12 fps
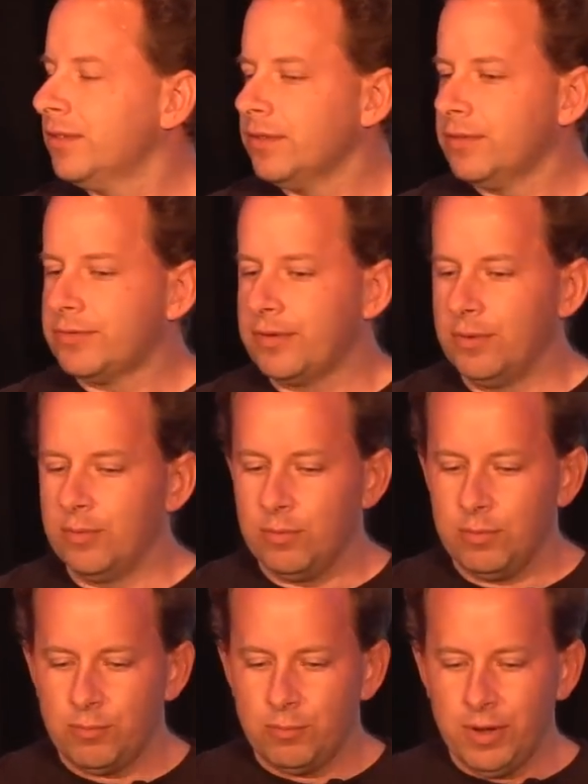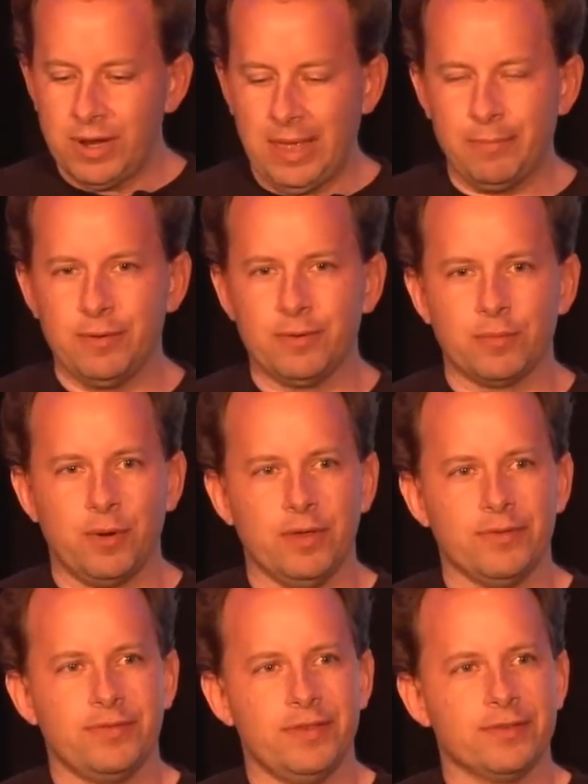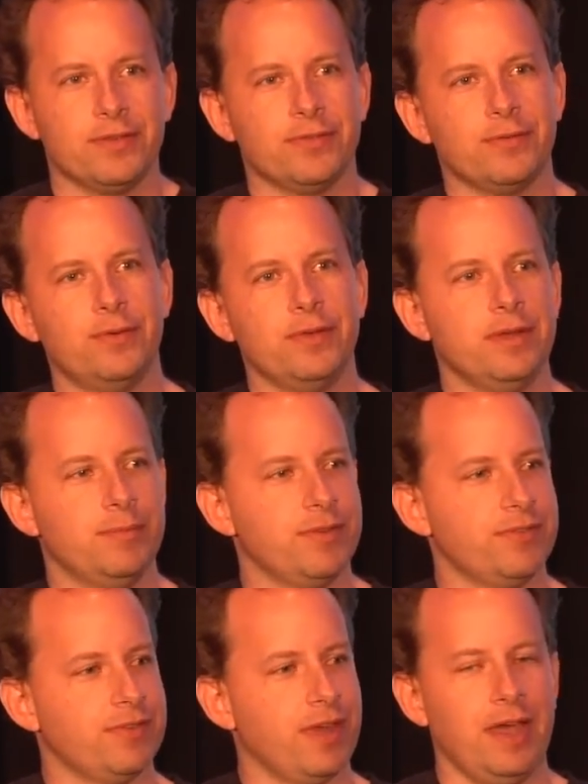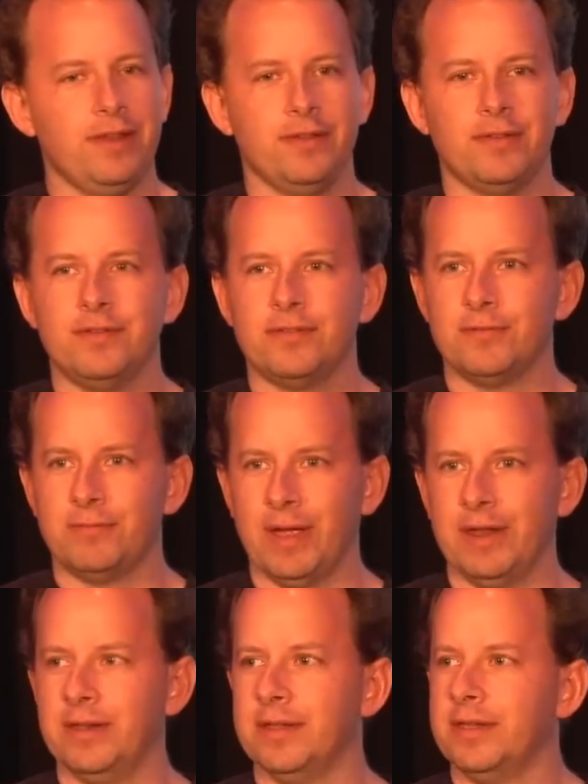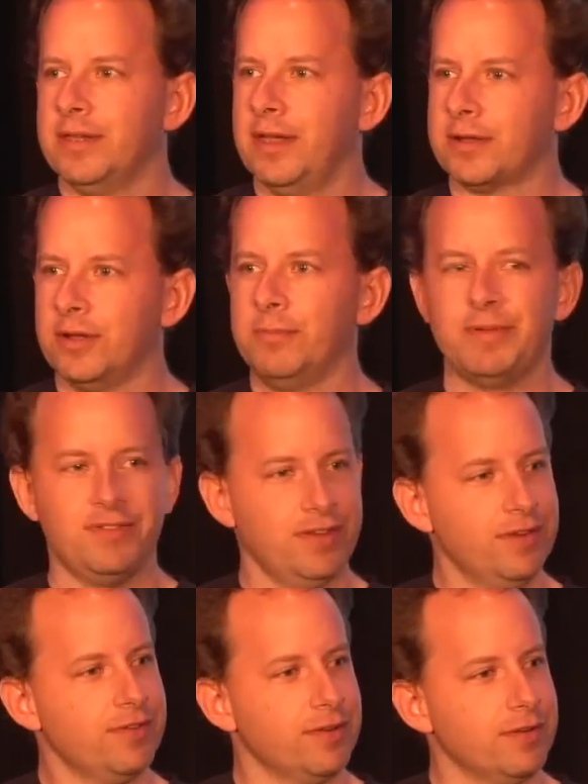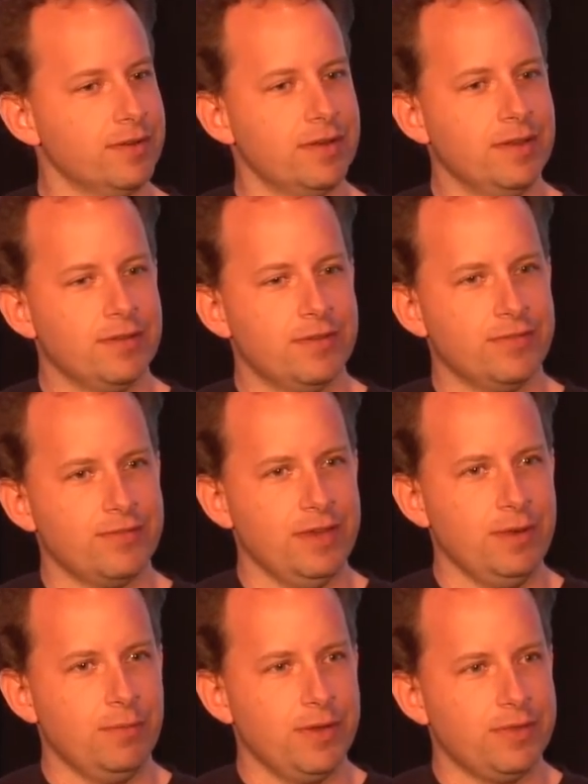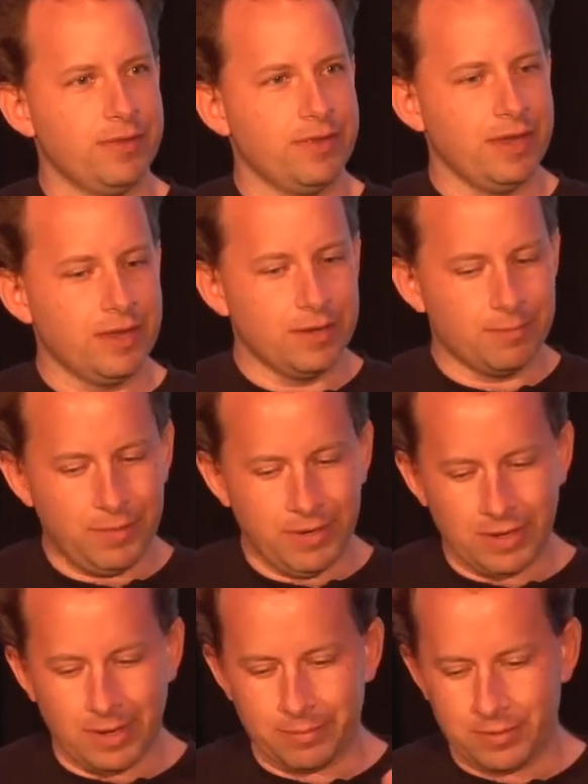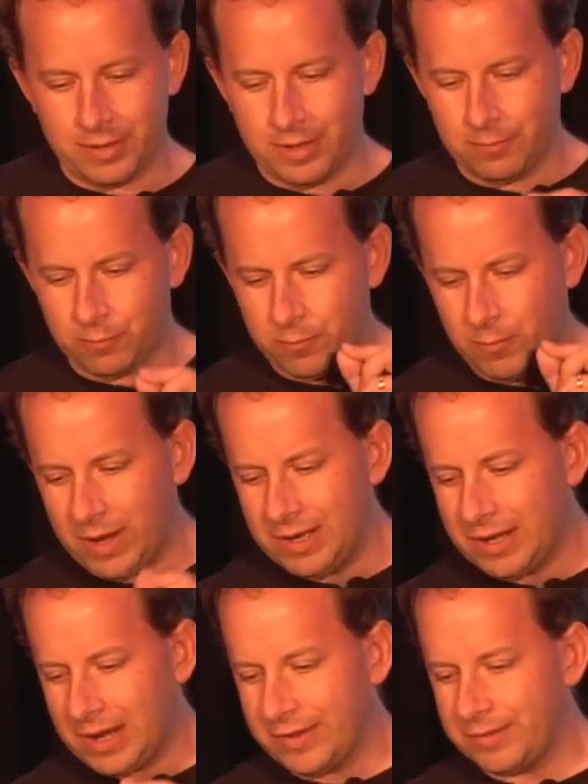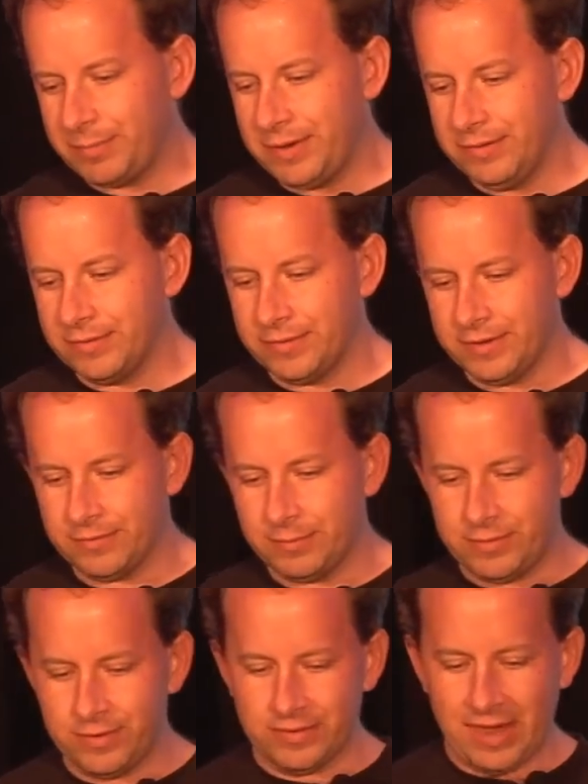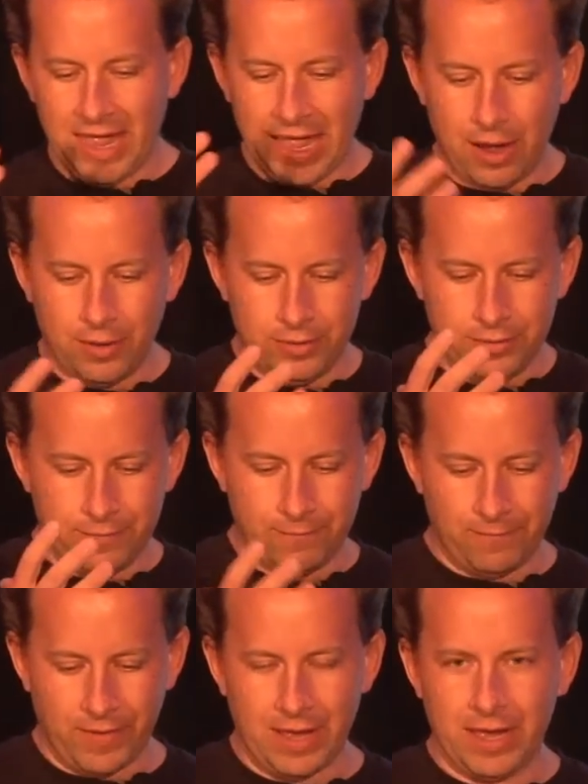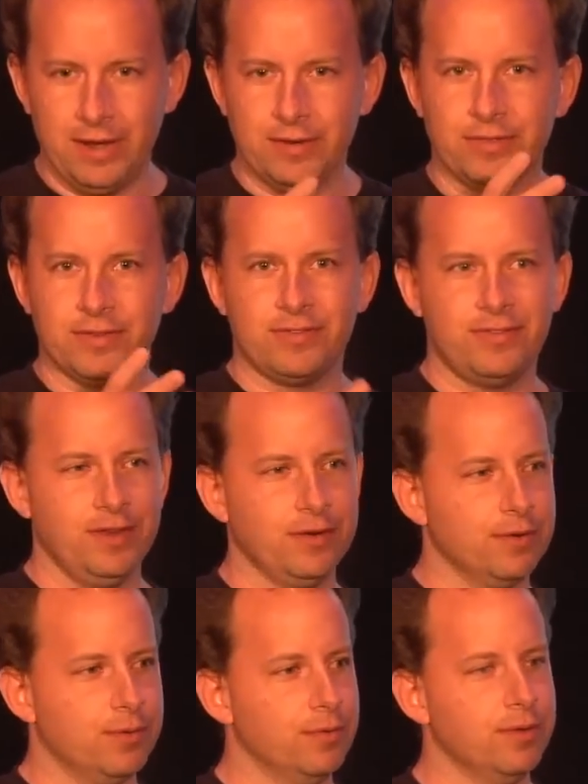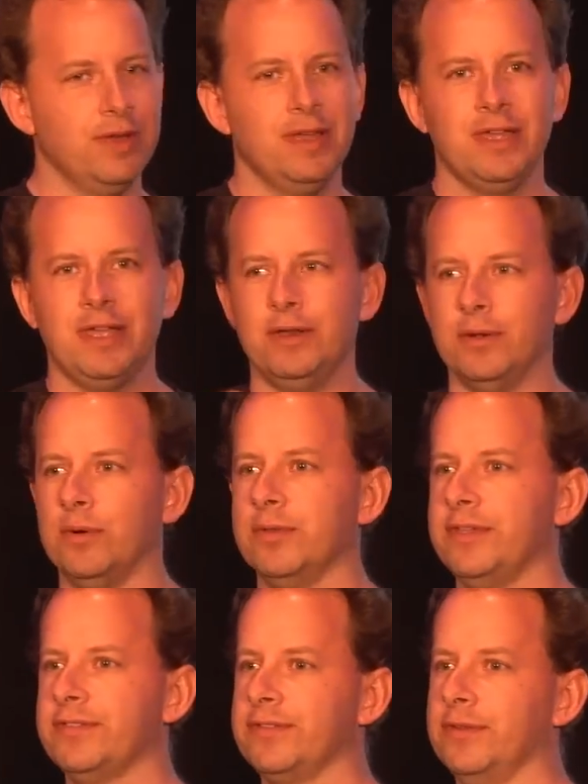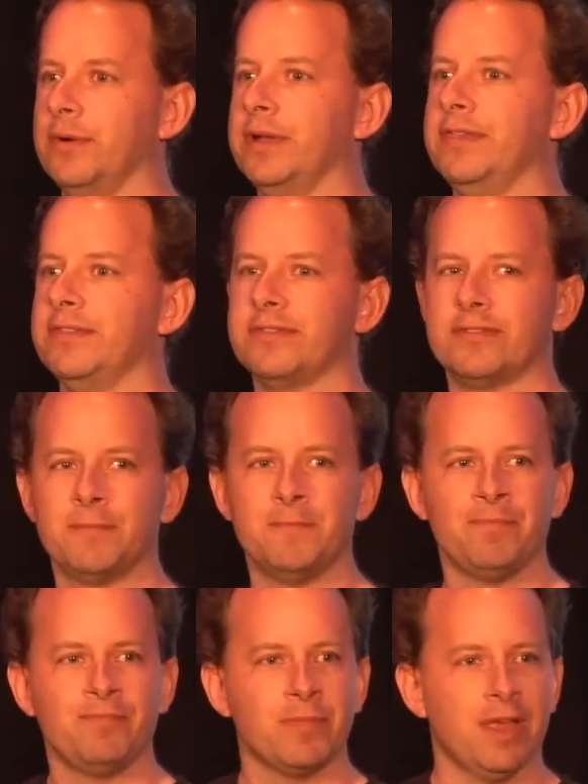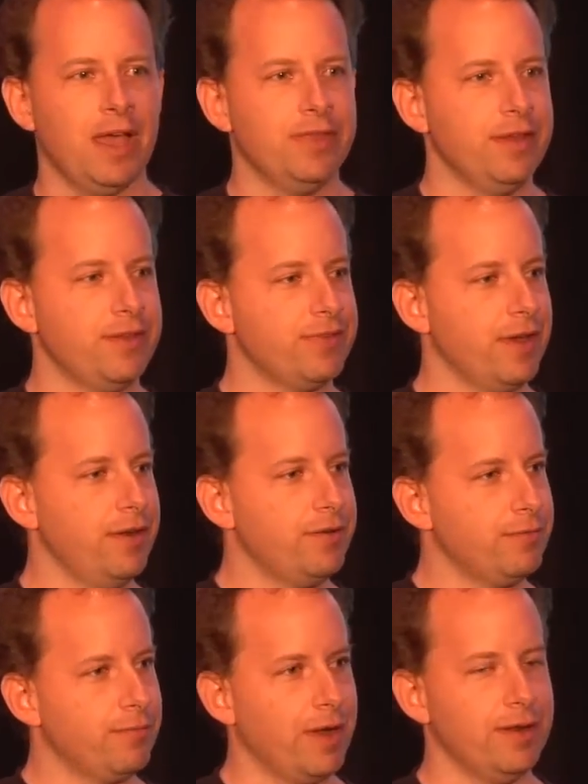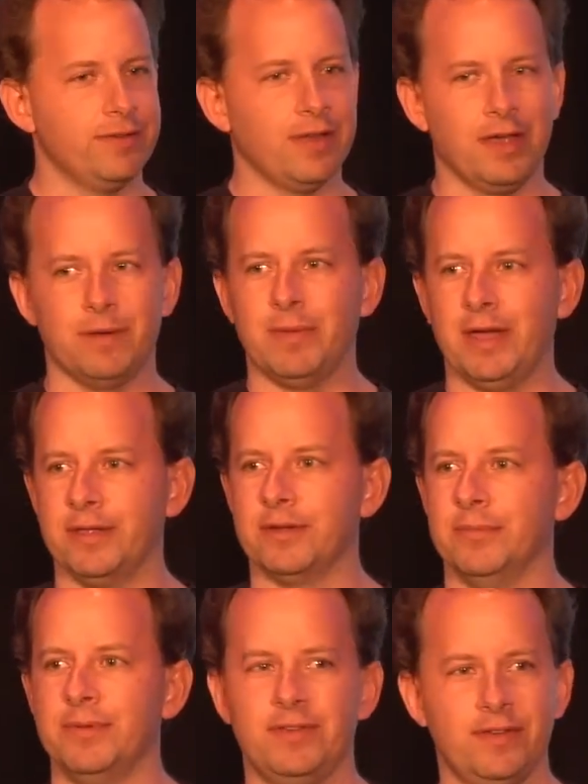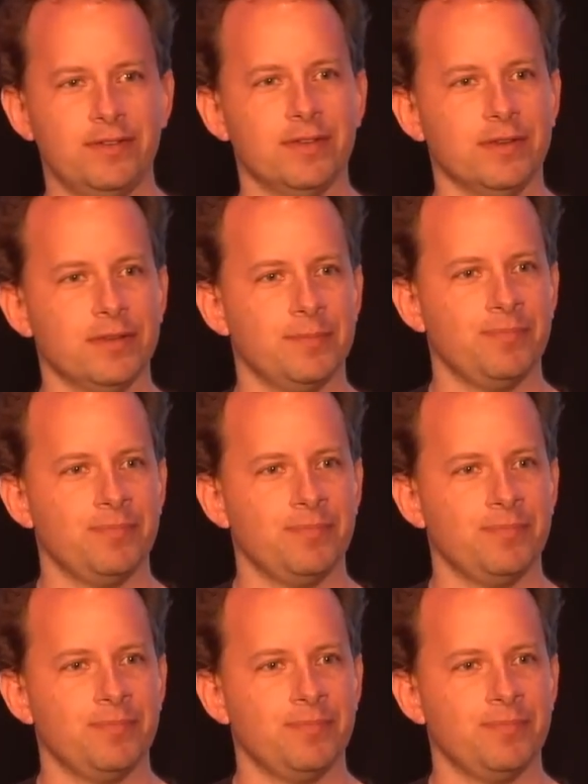So, what happened was this consortium decided to run a competition to see whether they can pick up a, uh, one last piece of this, which is how do you find the signal in all this noise? And they decided to run a data mining competition.